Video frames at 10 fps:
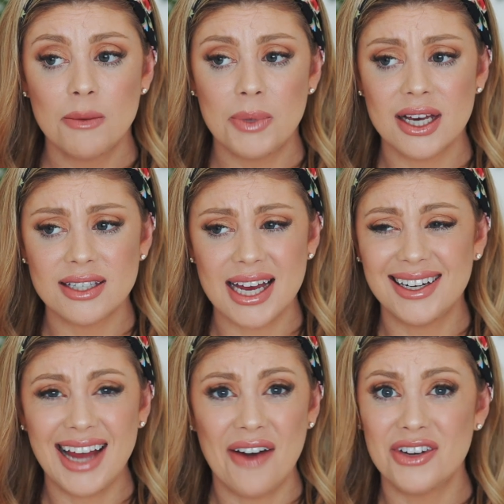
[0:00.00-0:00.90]
because I
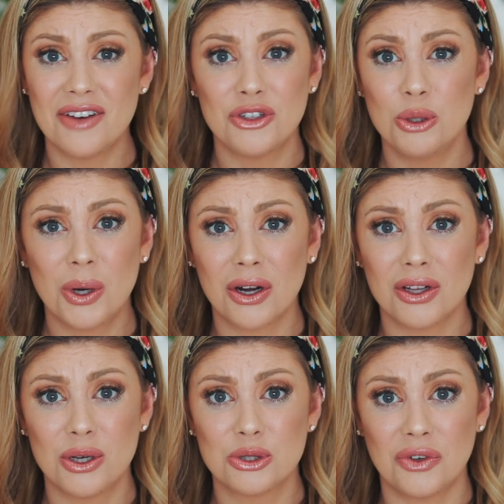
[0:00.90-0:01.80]
didn't have enough newborn
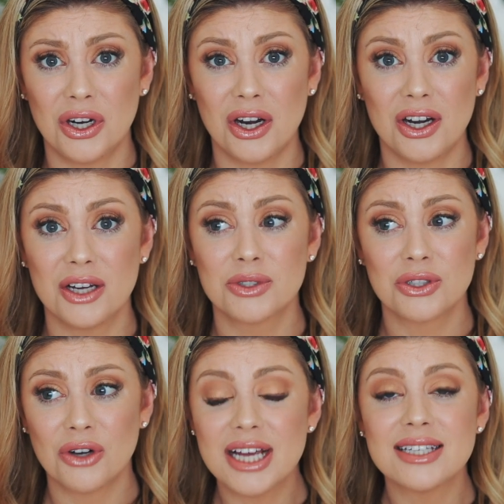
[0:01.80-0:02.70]
clothes for her. It was
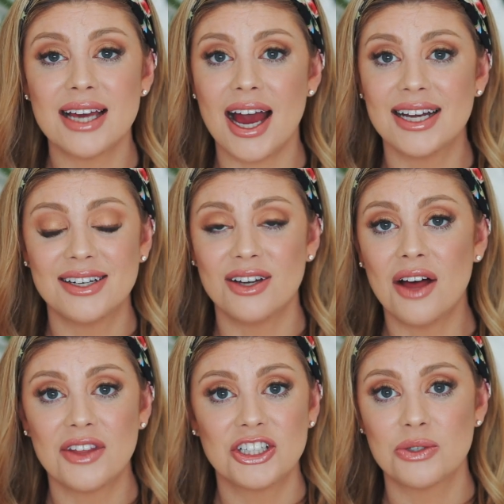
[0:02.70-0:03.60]
crazy. I did
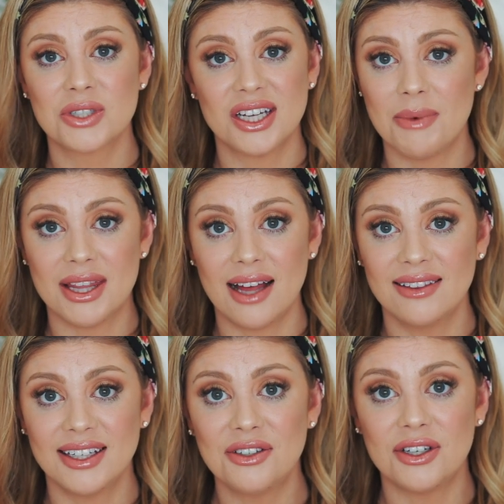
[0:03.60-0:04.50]
not think she was gonna be
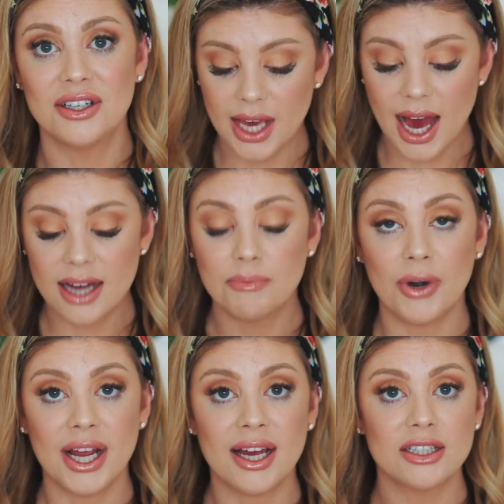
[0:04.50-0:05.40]
that little. Yeah,
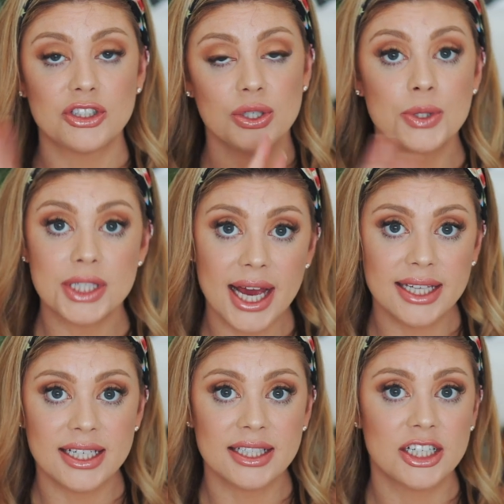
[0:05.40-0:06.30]
bring two
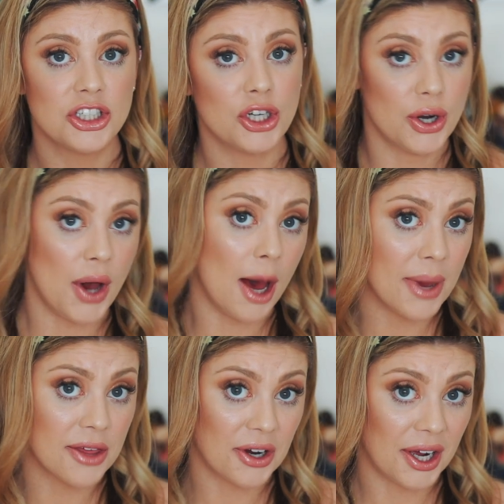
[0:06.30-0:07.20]
sizes because you don't know how
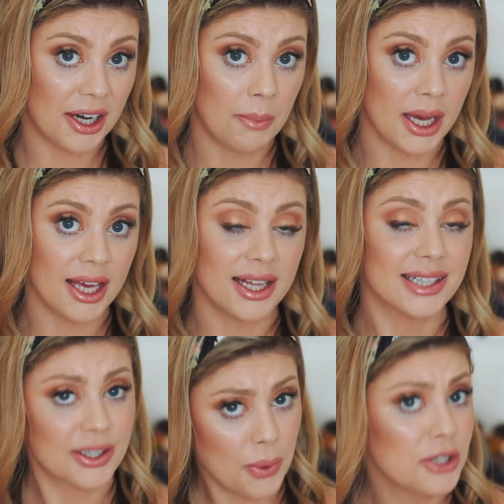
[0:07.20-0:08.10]
big they're gonna be.
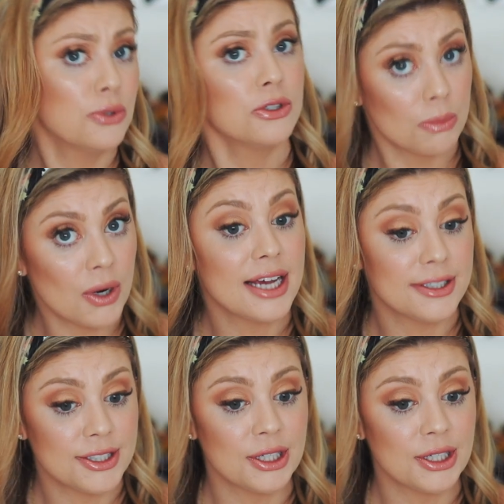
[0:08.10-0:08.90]
That's going to surprise